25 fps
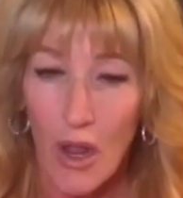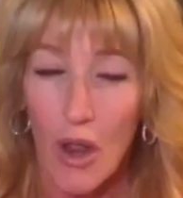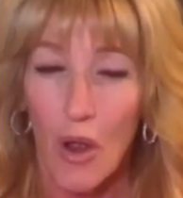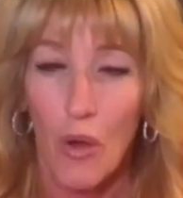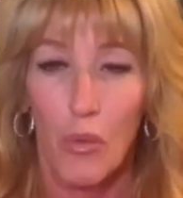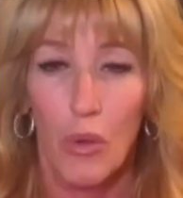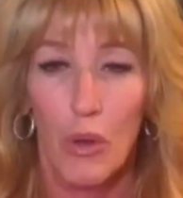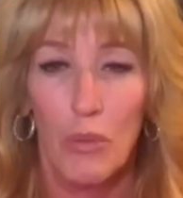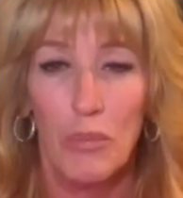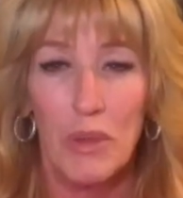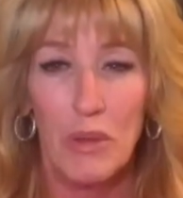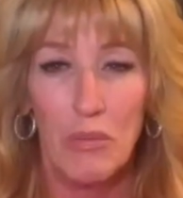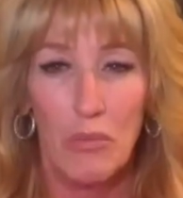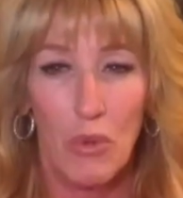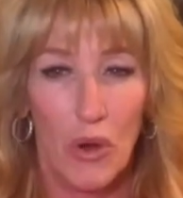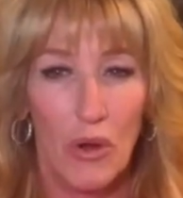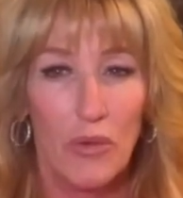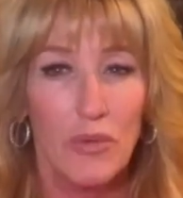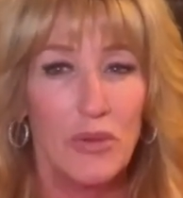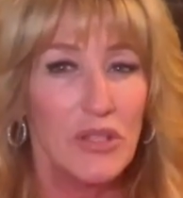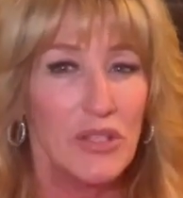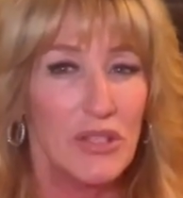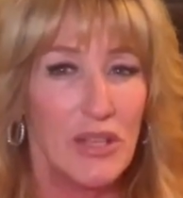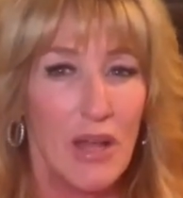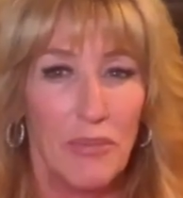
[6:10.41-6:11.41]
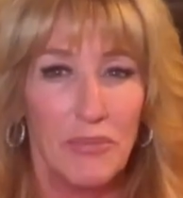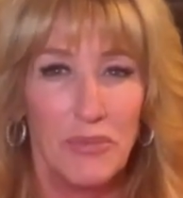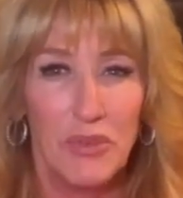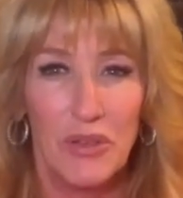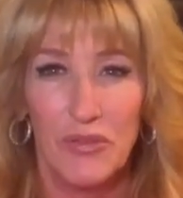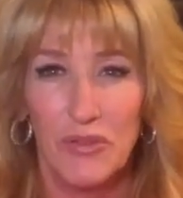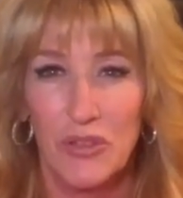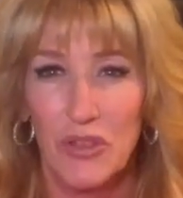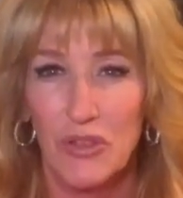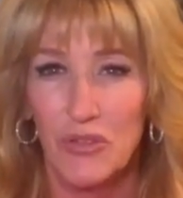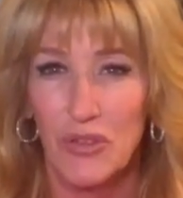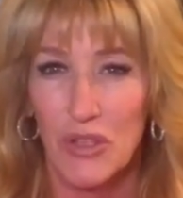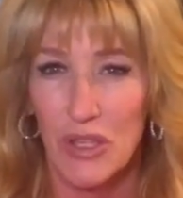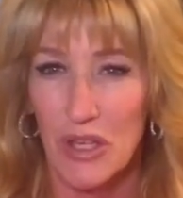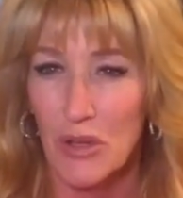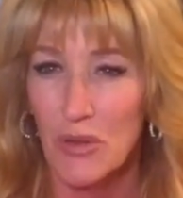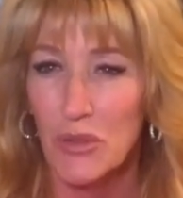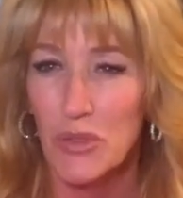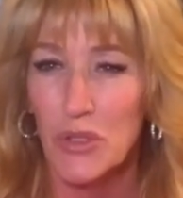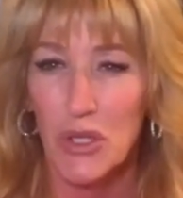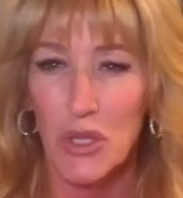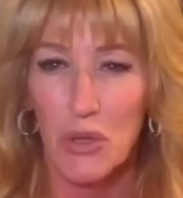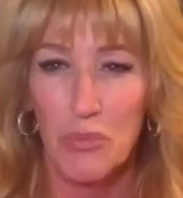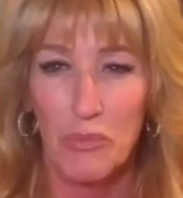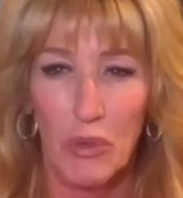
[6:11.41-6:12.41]
will be more receptive to
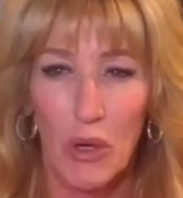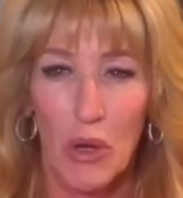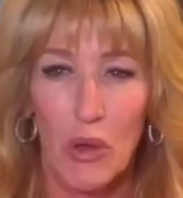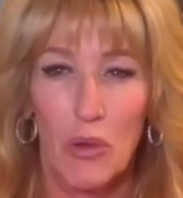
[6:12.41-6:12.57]
DOC